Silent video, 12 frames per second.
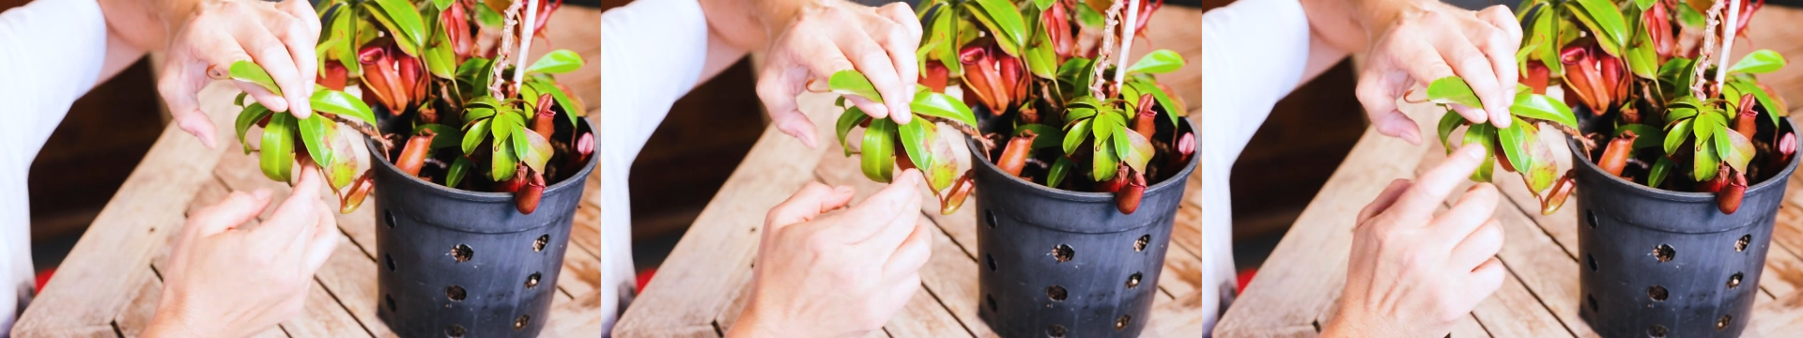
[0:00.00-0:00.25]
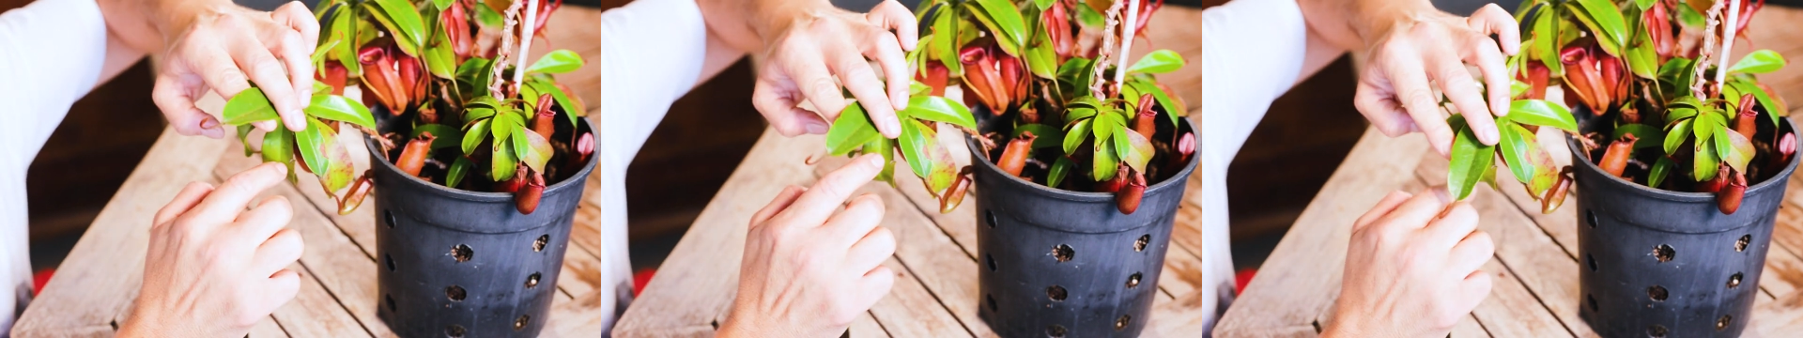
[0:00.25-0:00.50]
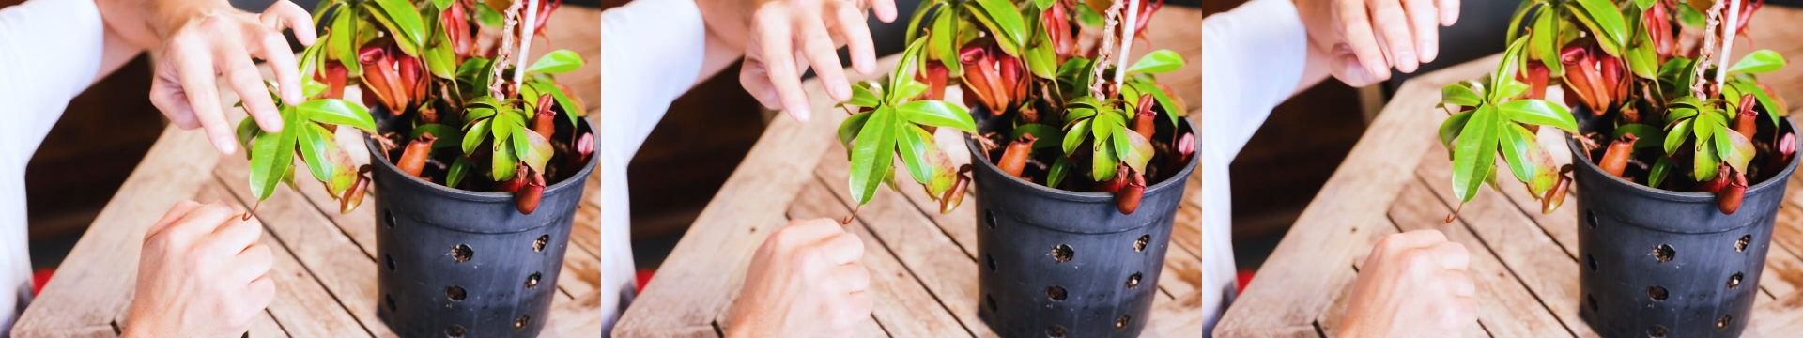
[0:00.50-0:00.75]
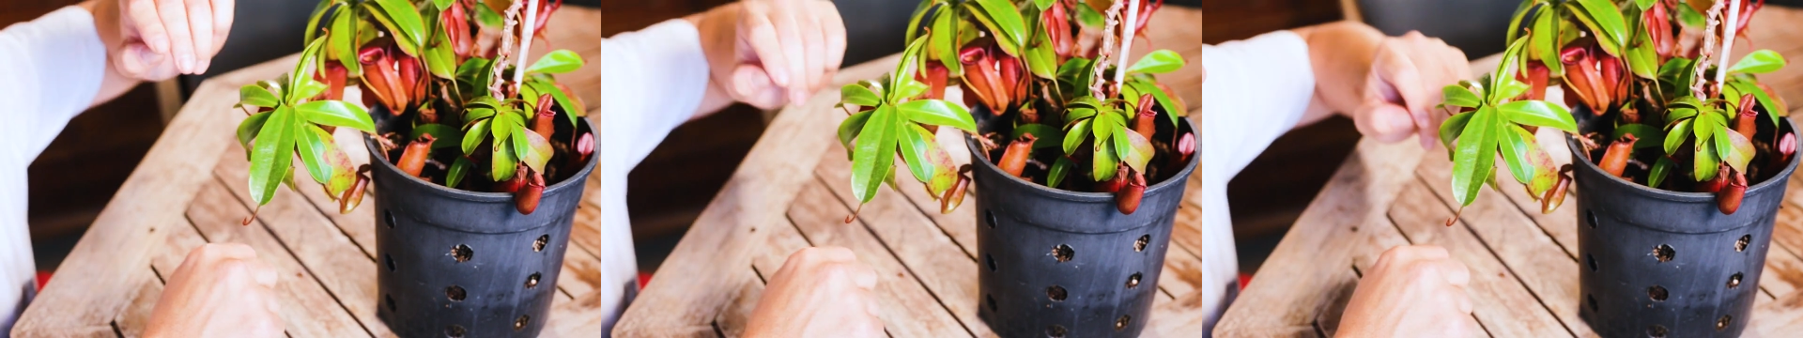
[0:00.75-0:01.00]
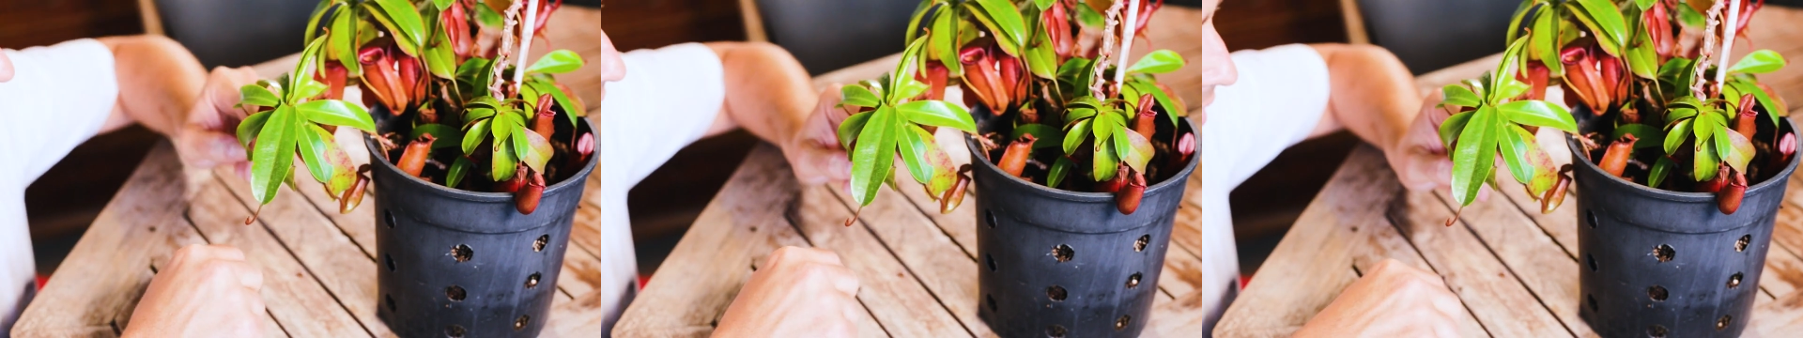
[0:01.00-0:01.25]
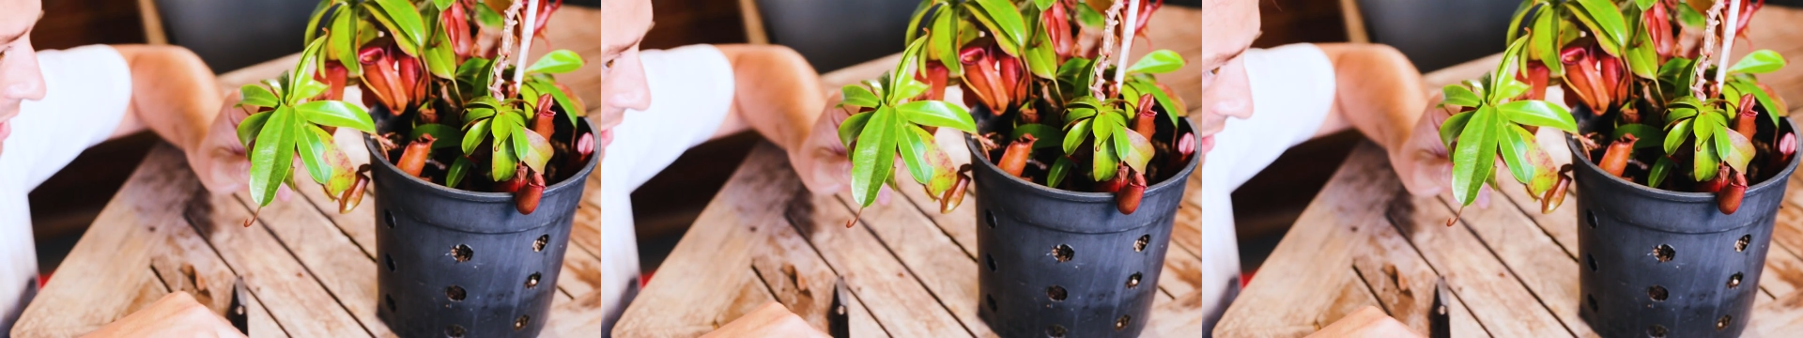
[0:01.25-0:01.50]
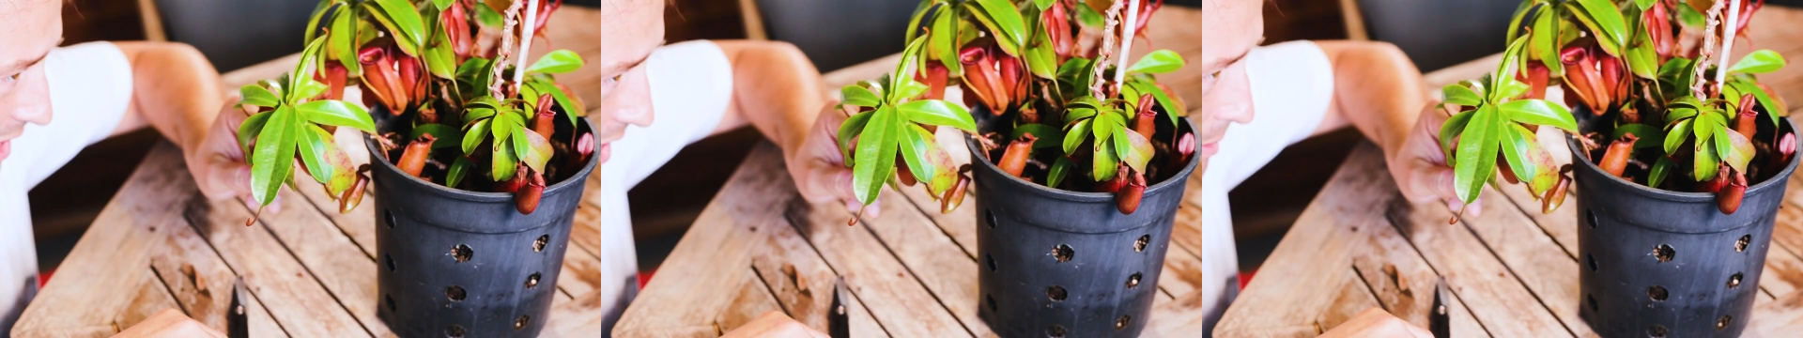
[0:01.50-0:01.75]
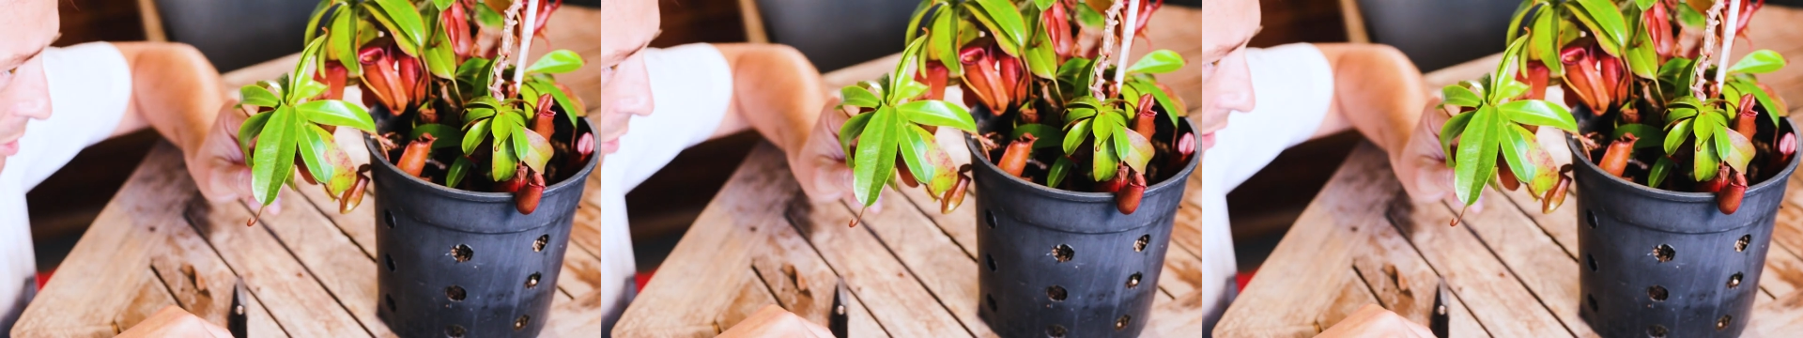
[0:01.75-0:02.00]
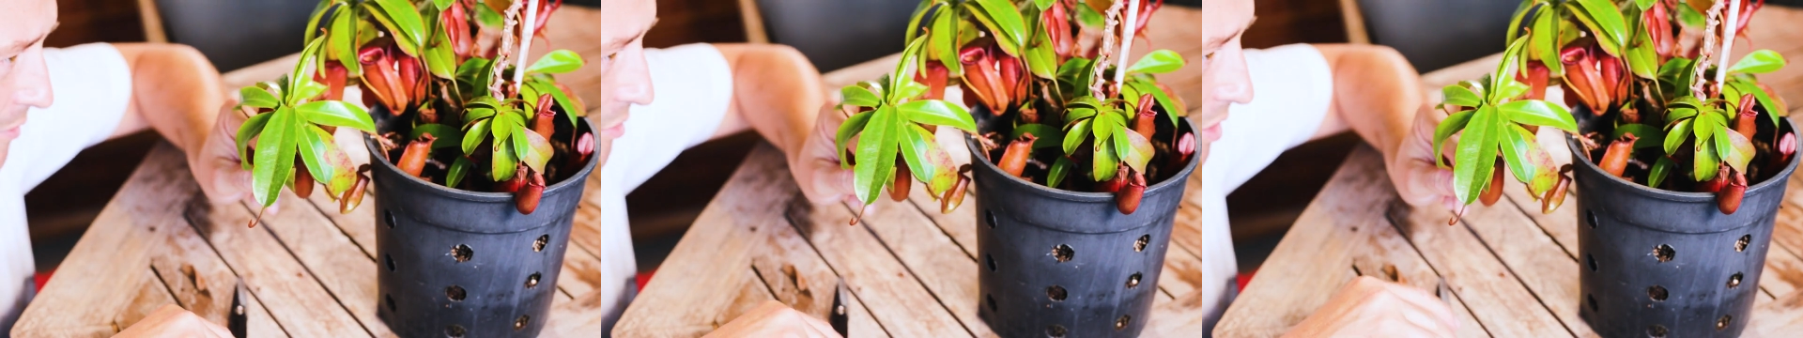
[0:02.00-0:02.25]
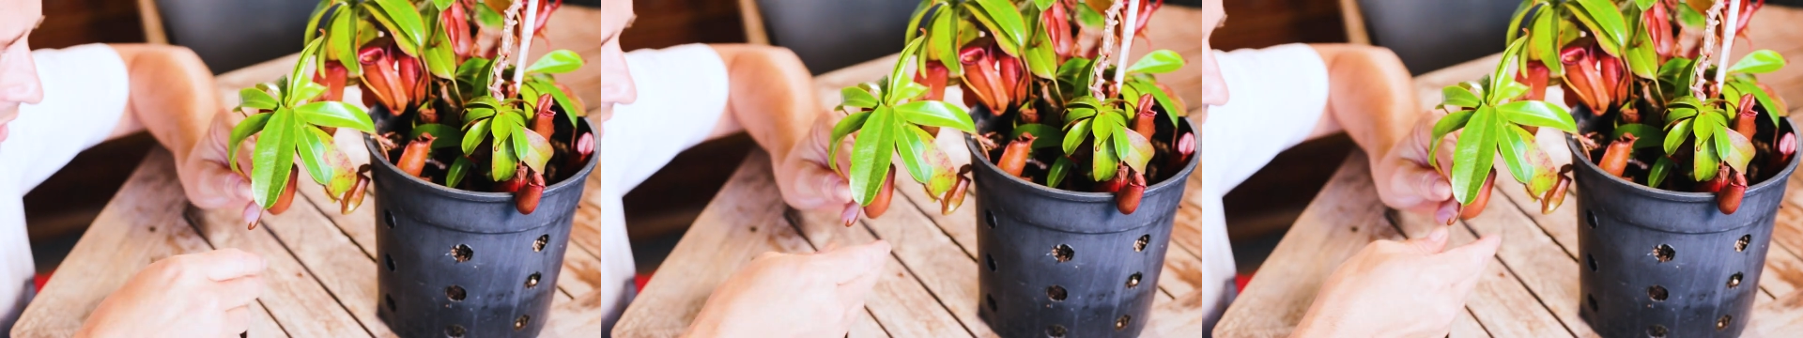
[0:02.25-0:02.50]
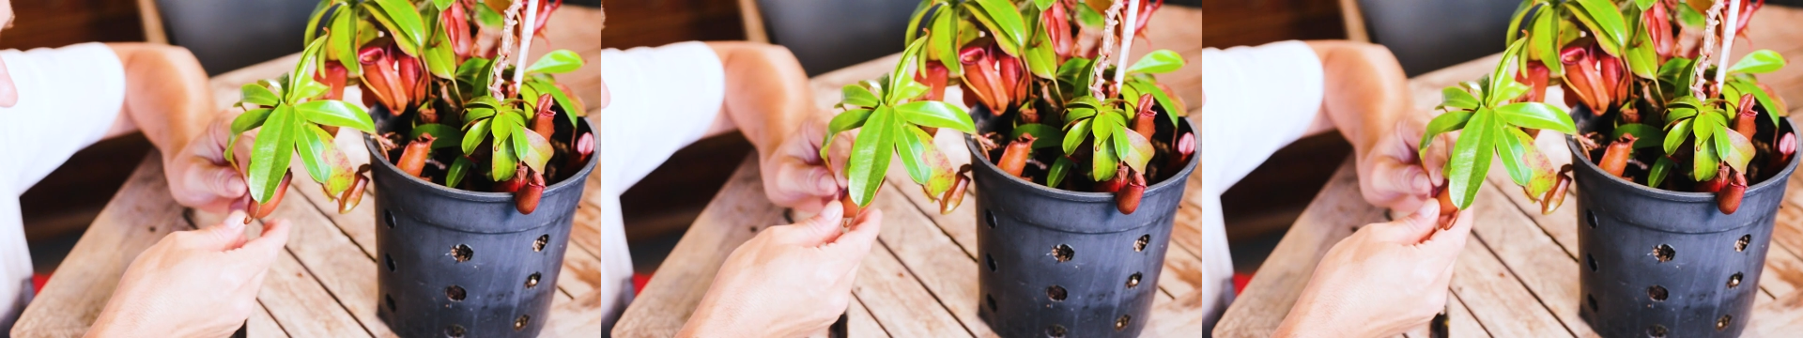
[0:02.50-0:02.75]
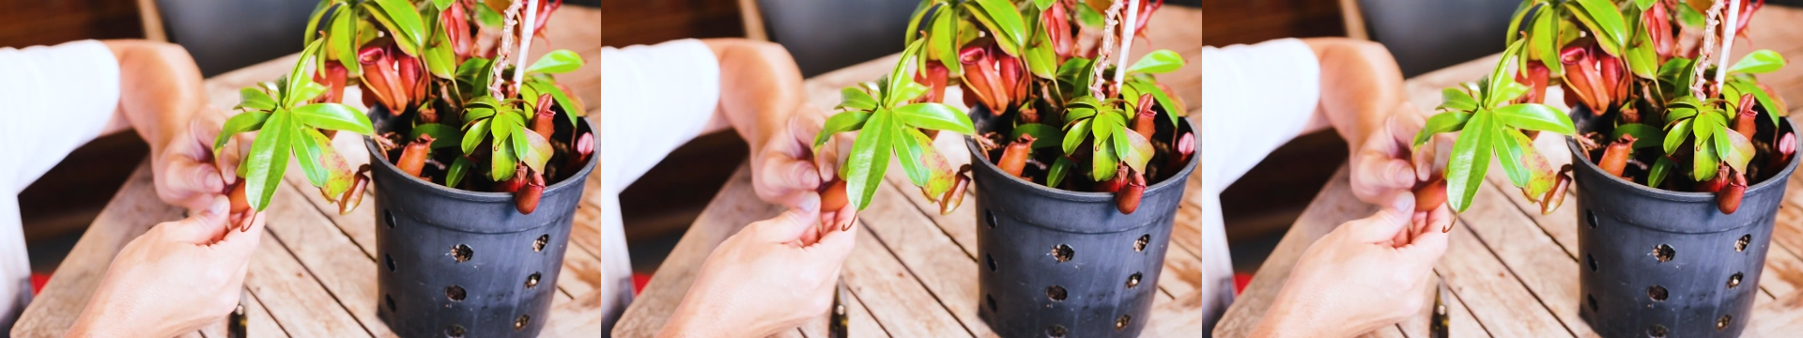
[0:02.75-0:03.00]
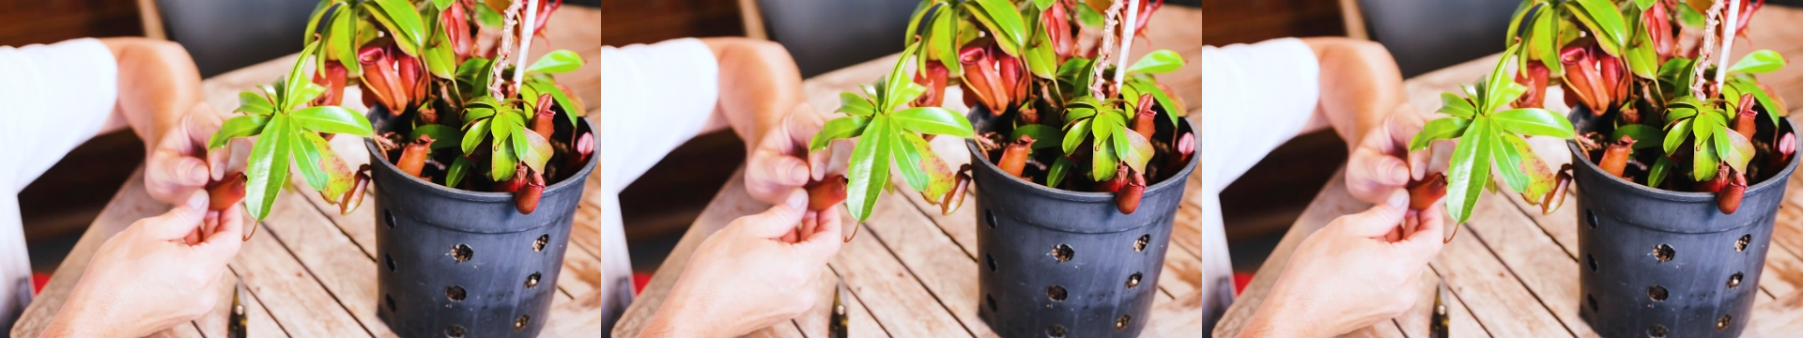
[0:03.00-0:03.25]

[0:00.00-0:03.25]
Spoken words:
No face is visible, so there are no lips to read.